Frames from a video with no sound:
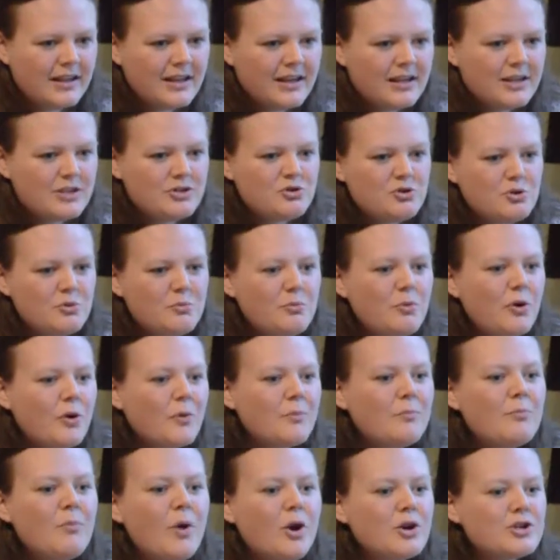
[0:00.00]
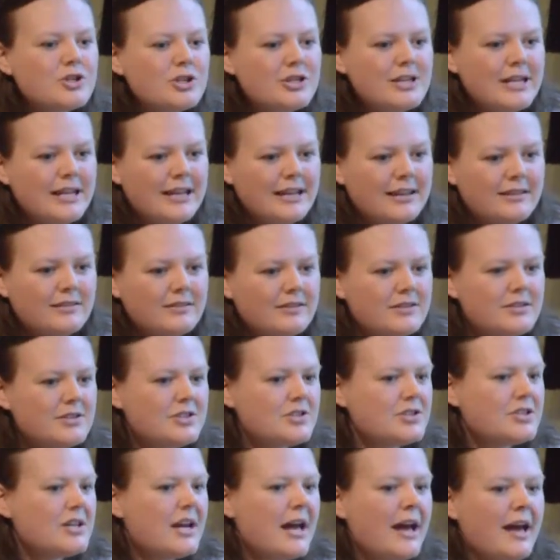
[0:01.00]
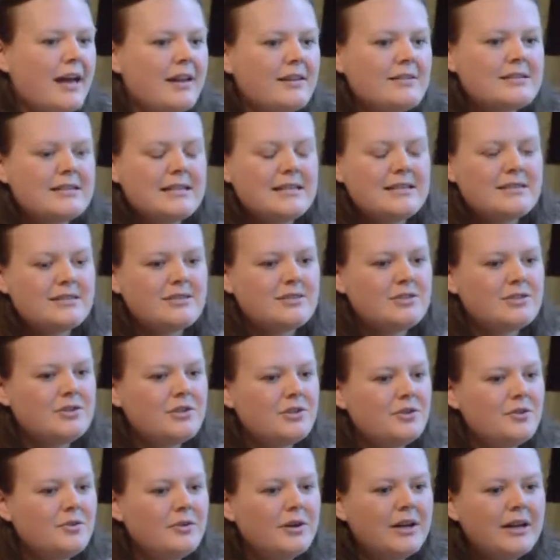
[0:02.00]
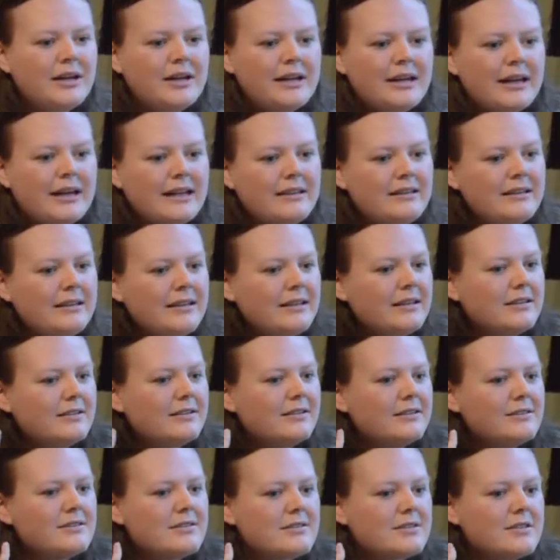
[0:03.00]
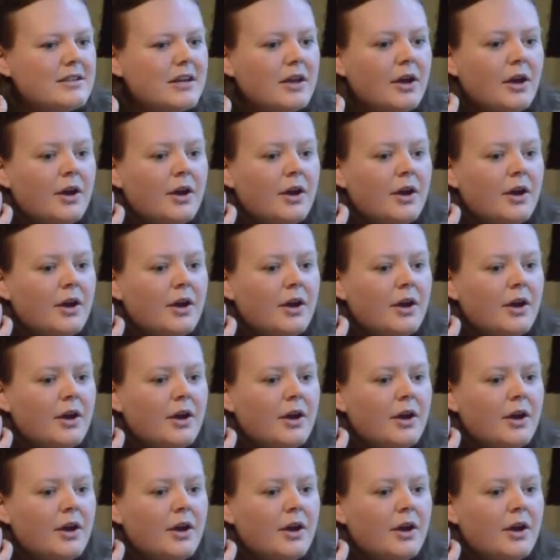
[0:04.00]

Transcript: into more modern English and into an English